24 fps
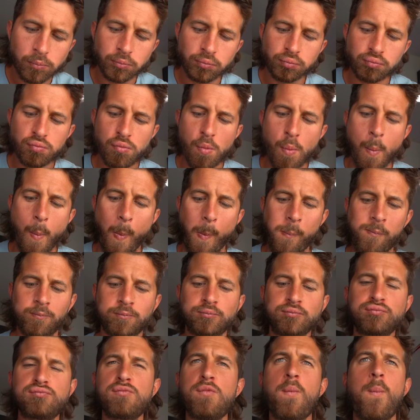Mmm,
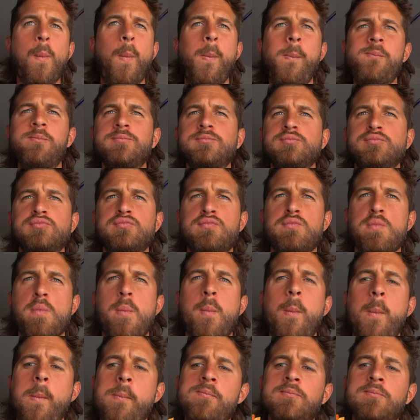mmm, mmm, mmm.